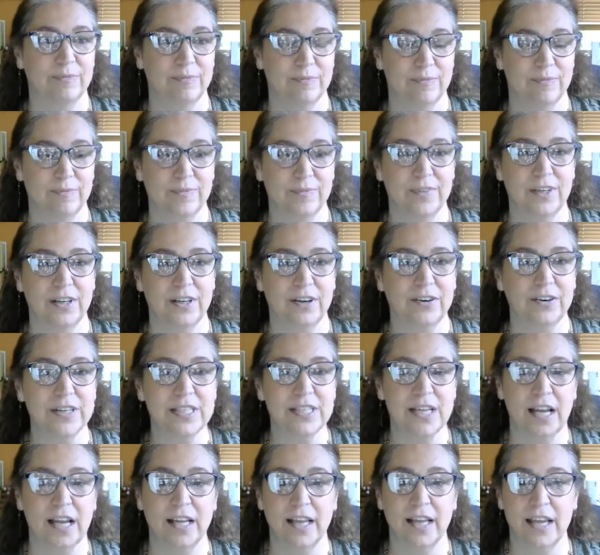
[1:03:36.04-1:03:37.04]
It's
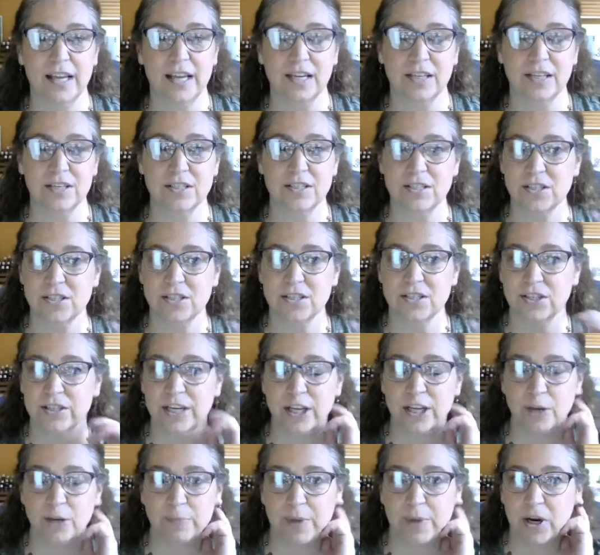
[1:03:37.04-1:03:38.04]
not like
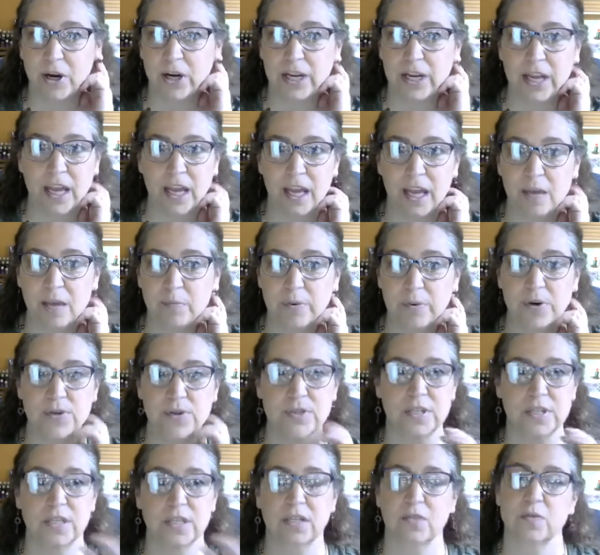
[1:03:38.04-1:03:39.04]
turning a Mary Kay
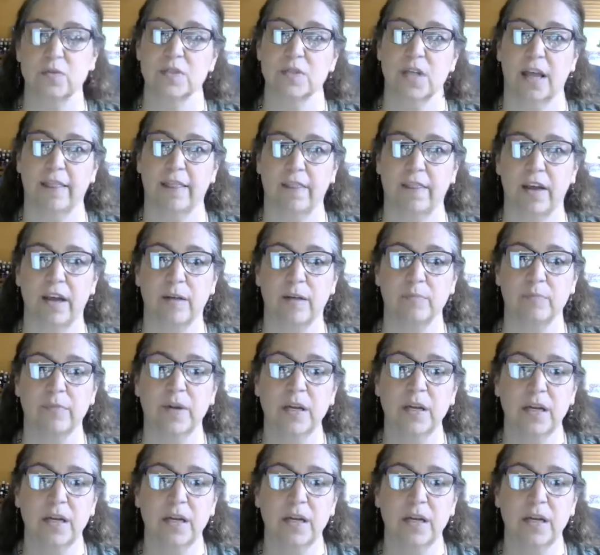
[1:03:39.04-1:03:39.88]
person loose on them,